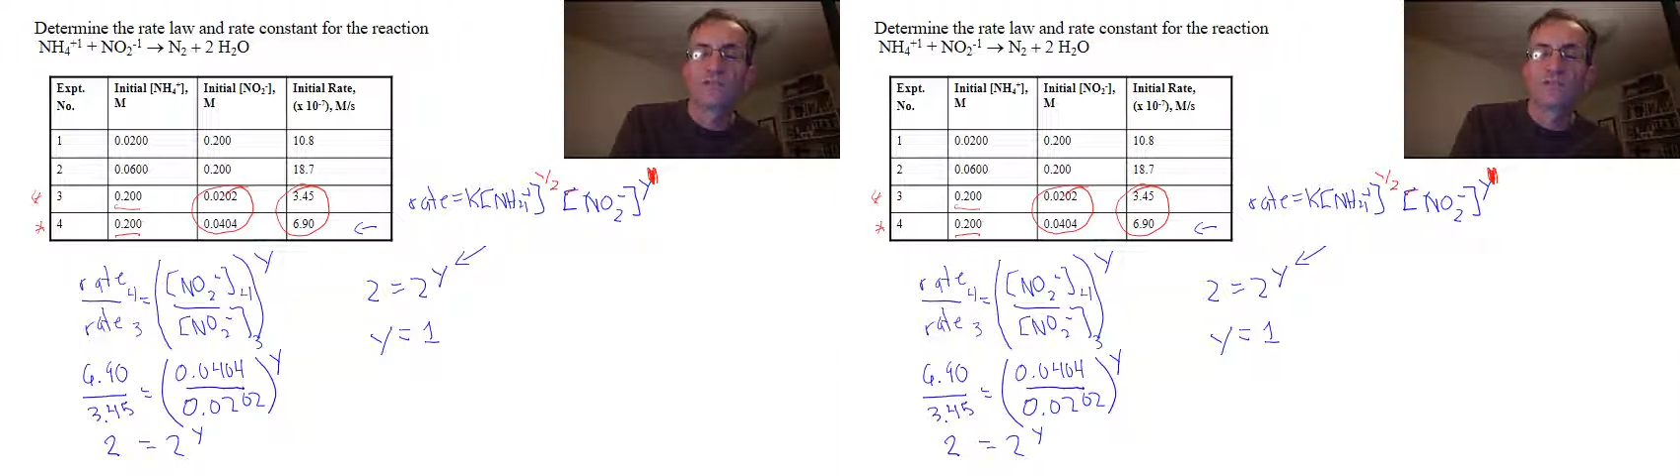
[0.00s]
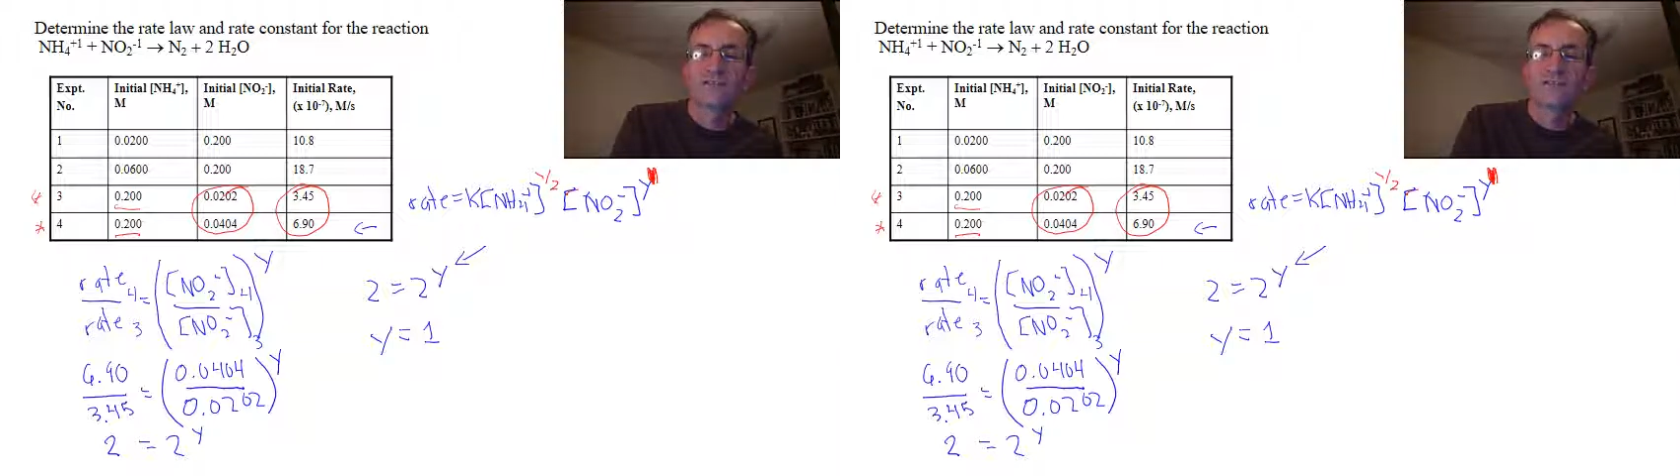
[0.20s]

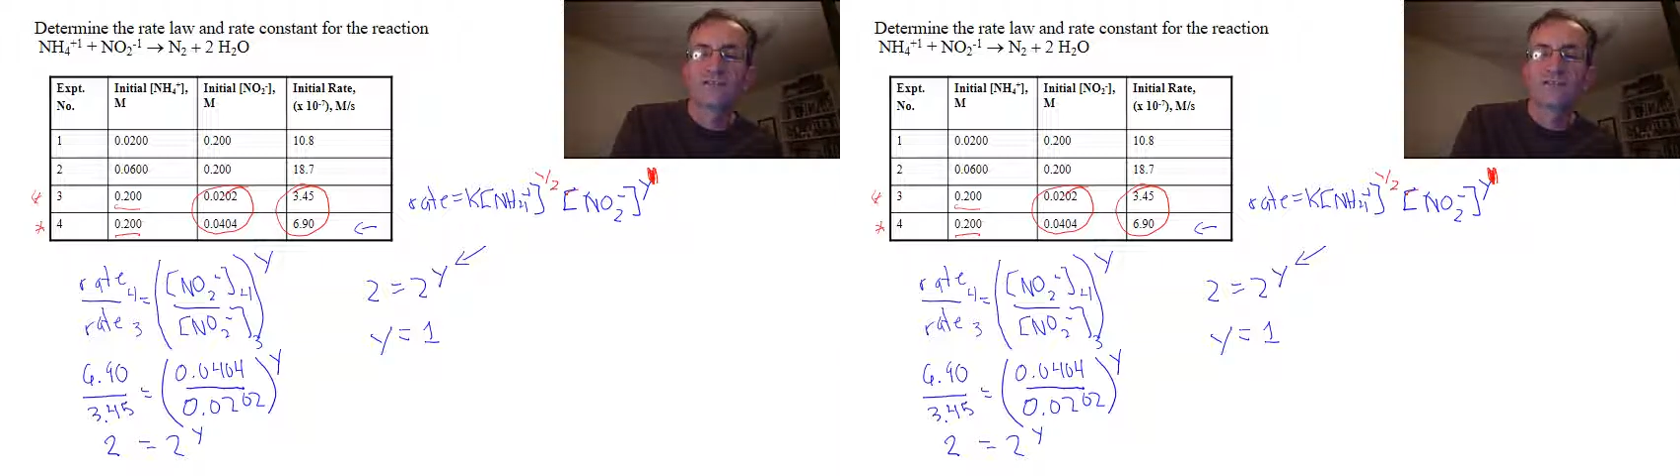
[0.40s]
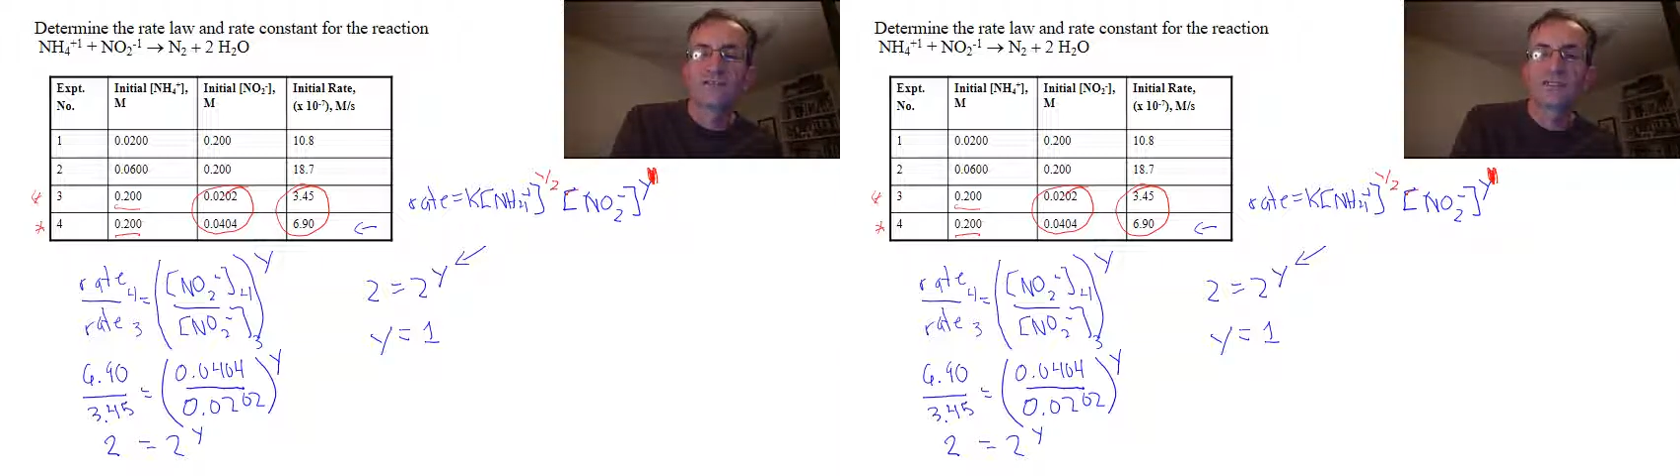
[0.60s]
the
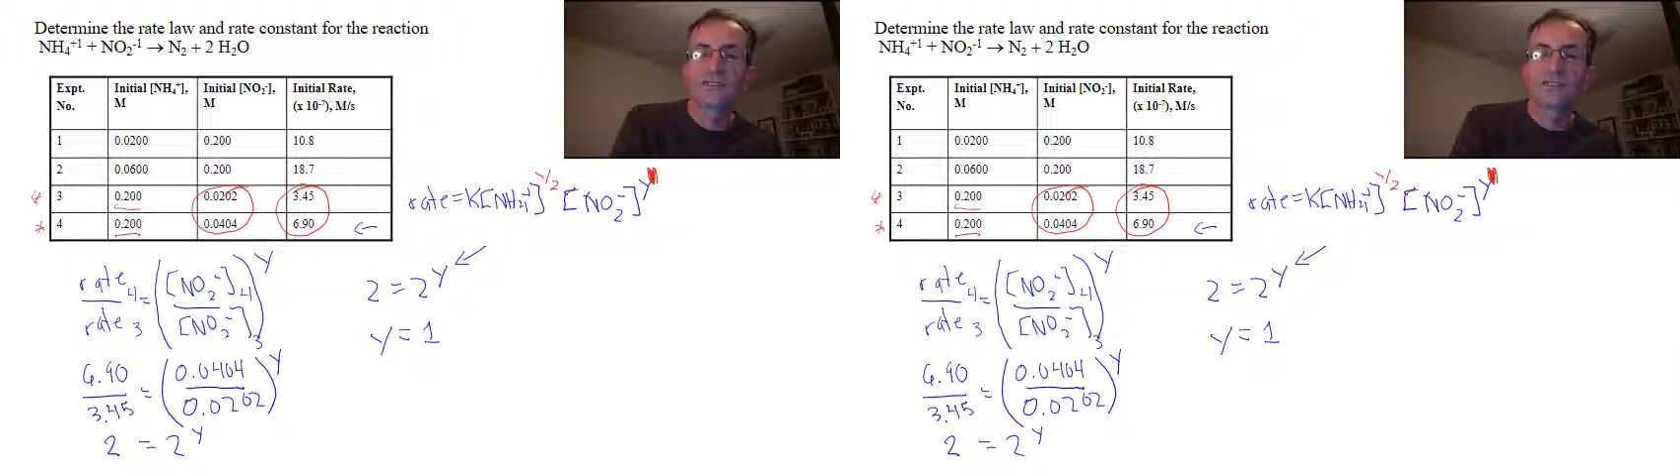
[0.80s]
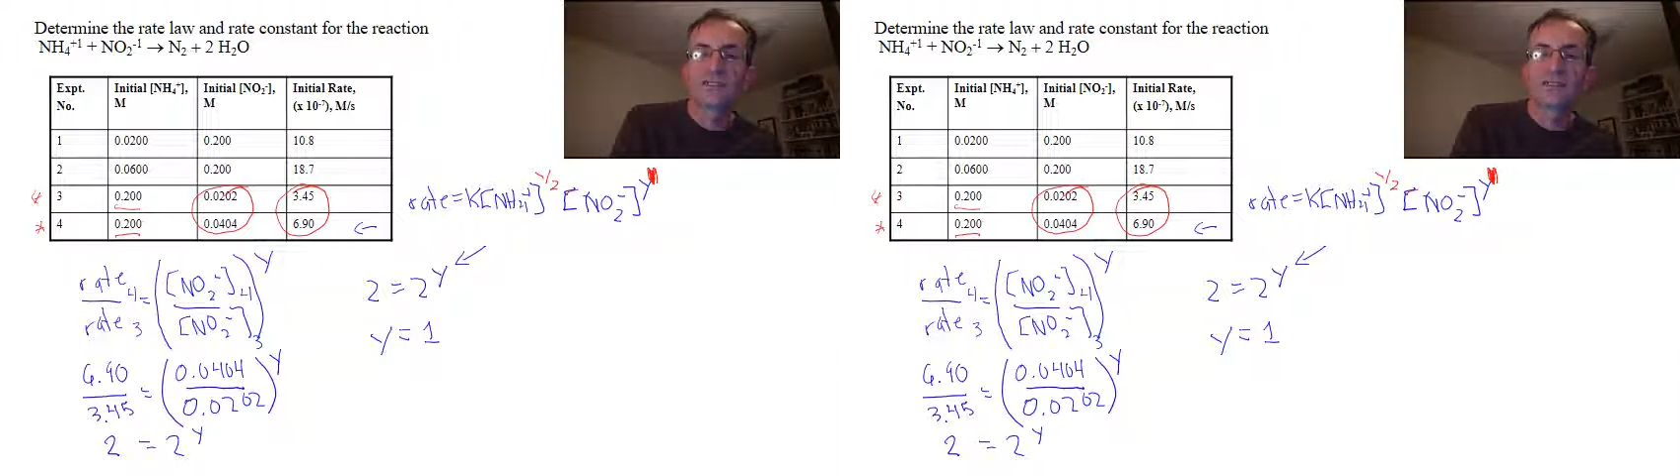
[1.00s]
concentration
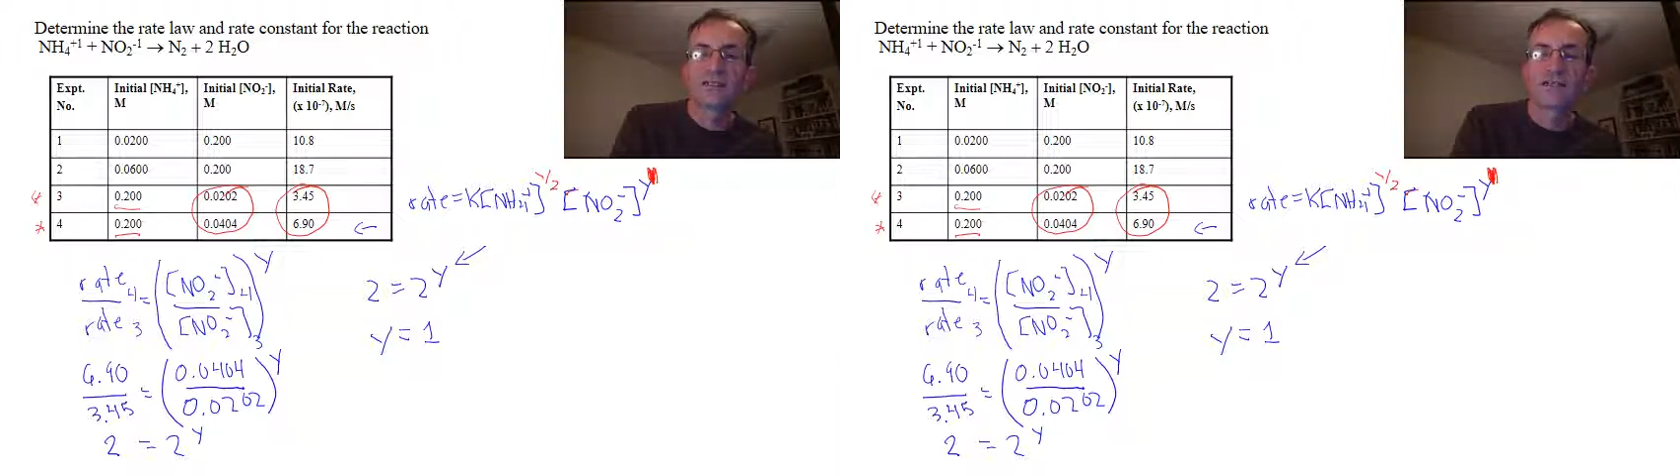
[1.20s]
is,